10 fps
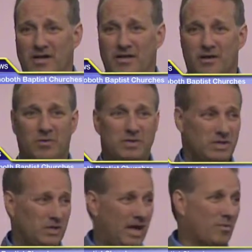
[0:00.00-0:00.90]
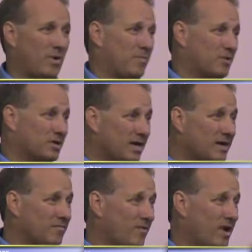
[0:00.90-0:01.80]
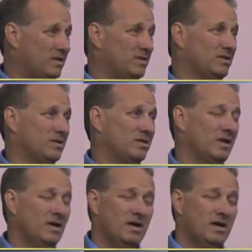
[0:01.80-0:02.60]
you know, these state representative races,